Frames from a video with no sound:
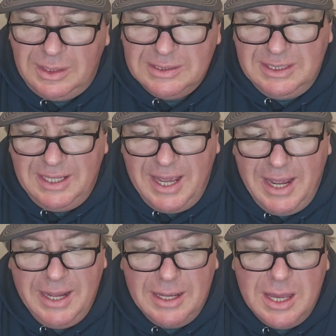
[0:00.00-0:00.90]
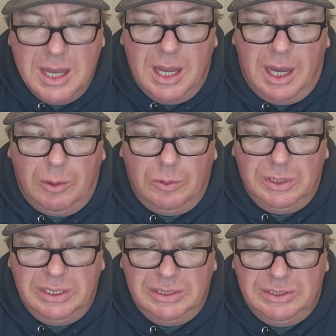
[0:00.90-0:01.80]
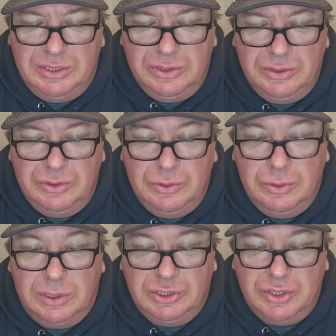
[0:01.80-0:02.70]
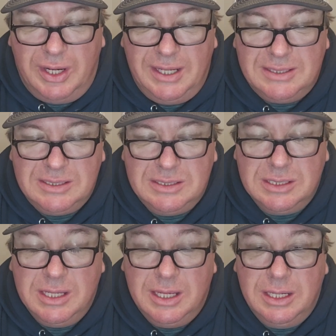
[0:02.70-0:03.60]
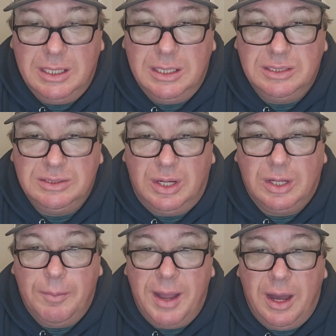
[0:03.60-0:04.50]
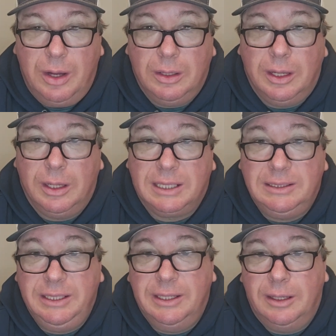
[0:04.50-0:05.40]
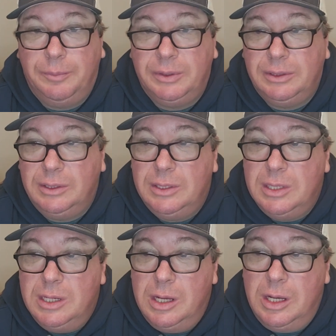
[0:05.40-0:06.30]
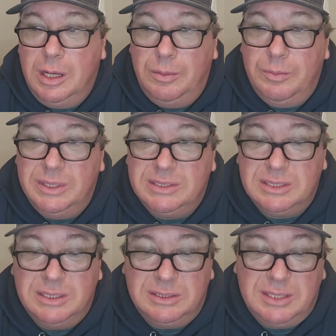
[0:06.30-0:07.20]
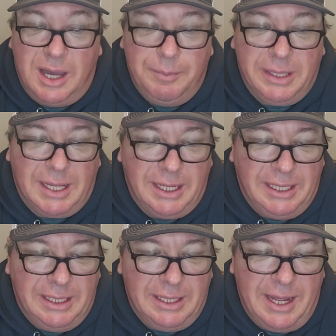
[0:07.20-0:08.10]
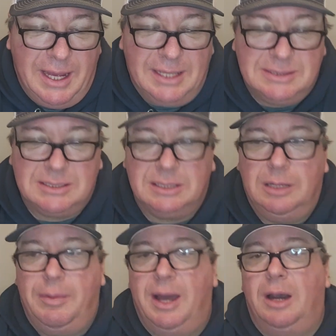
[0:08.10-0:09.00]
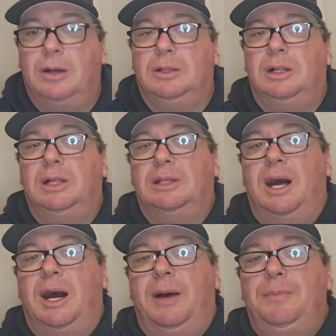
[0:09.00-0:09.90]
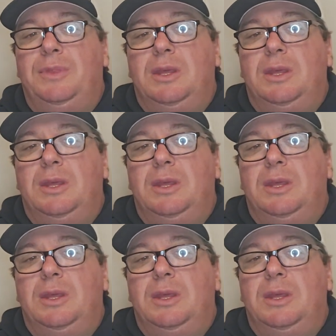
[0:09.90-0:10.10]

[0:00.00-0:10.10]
Today, I wanted to address and talk about cleanup. It's a topic I get asked about a lot.